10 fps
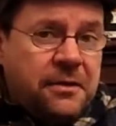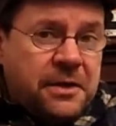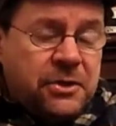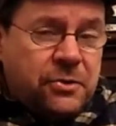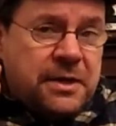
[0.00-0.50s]

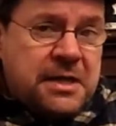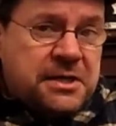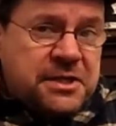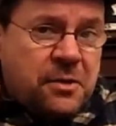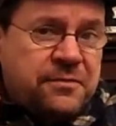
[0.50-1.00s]
that you get
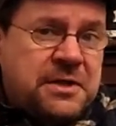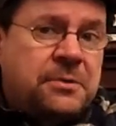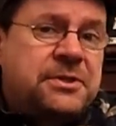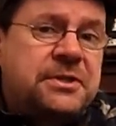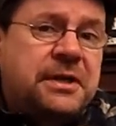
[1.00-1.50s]
yourself
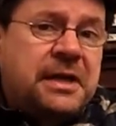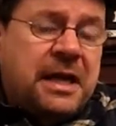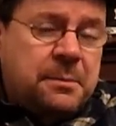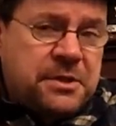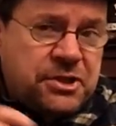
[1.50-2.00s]
down to the
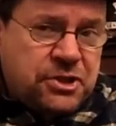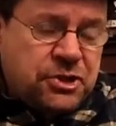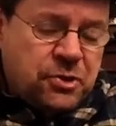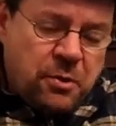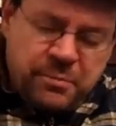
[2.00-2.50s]
chemist
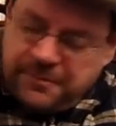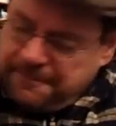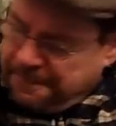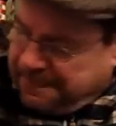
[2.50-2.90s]
shop